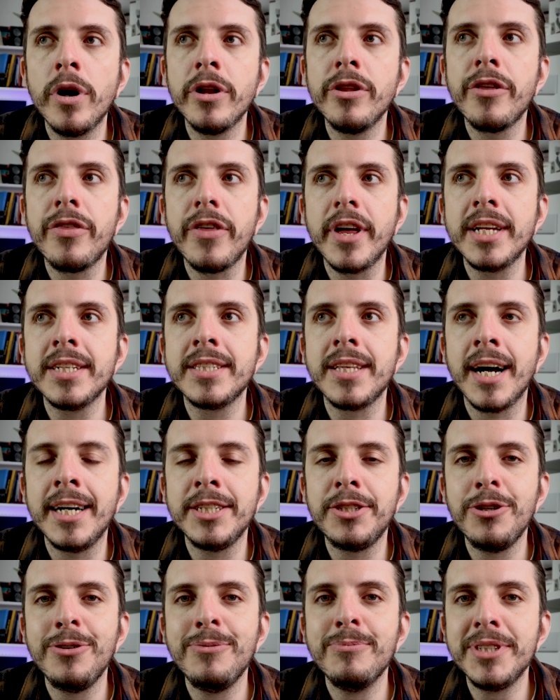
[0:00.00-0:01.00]
one of the things that
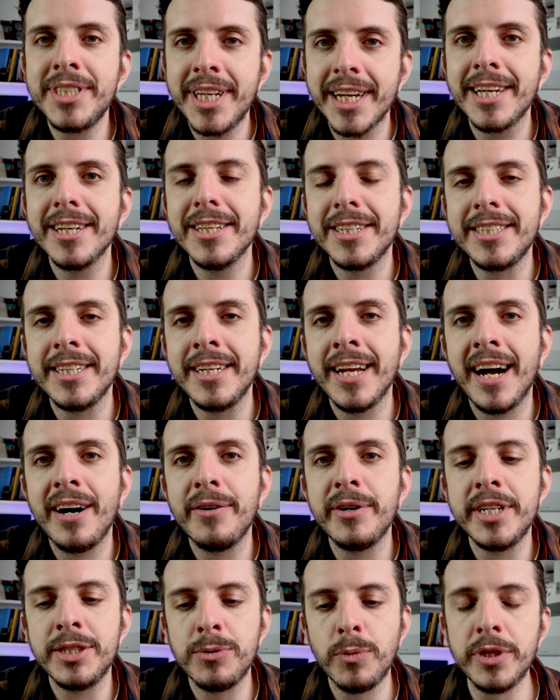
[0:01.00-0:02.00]
I do meticulously
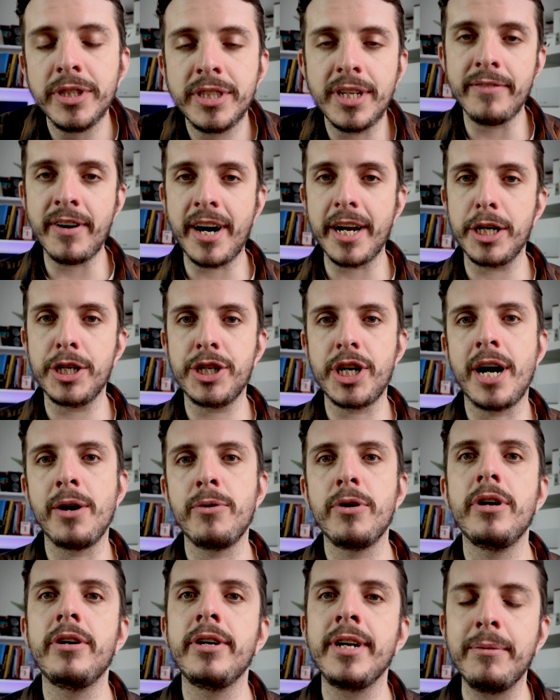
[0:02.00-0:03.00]
now is once I've had a
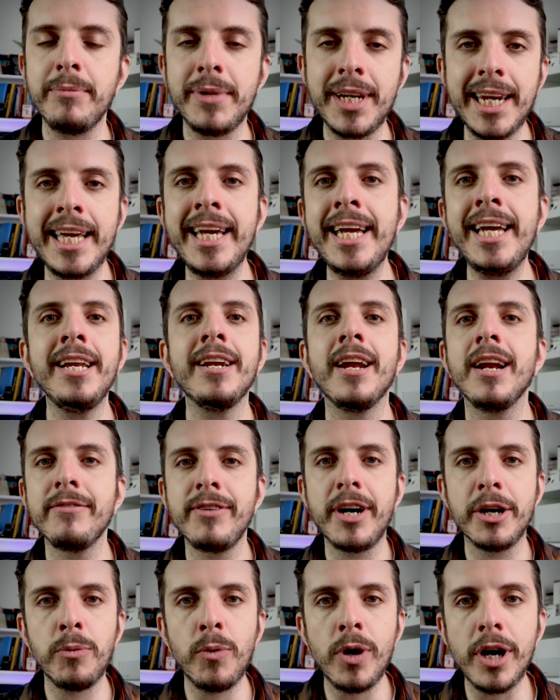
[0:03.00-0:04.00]
shower and I'm clean and
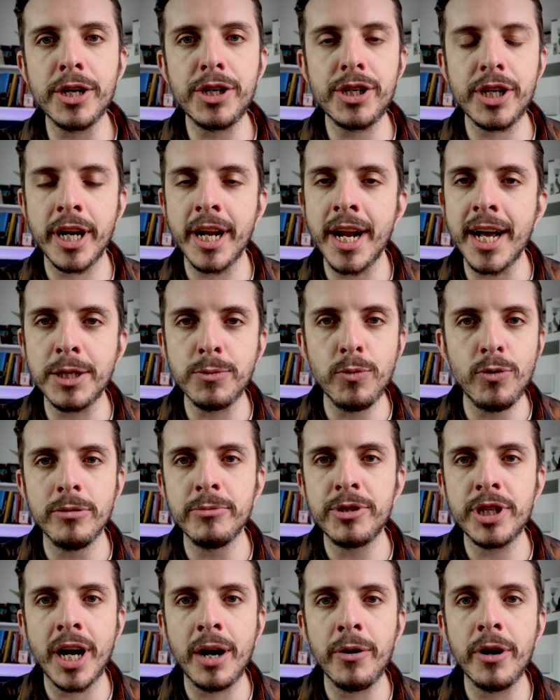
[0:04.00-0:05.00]
I've had a wash in a nice
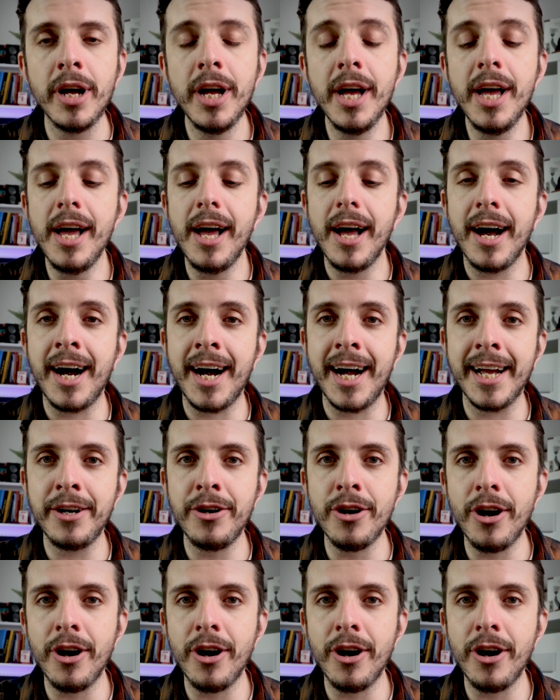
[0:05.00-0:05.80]
warm shower, I